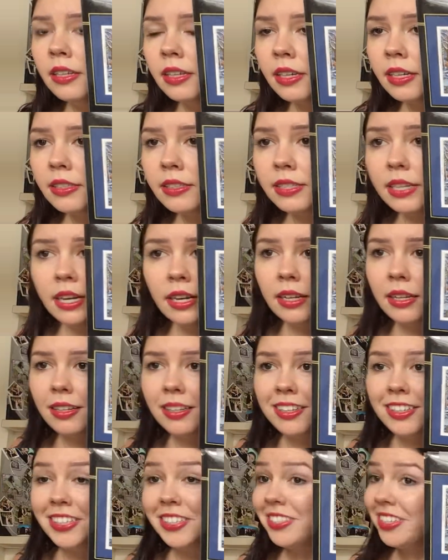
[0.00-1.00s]
It's
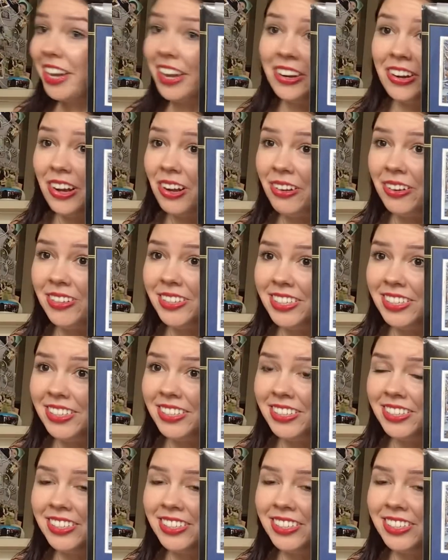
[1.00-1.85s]
not old,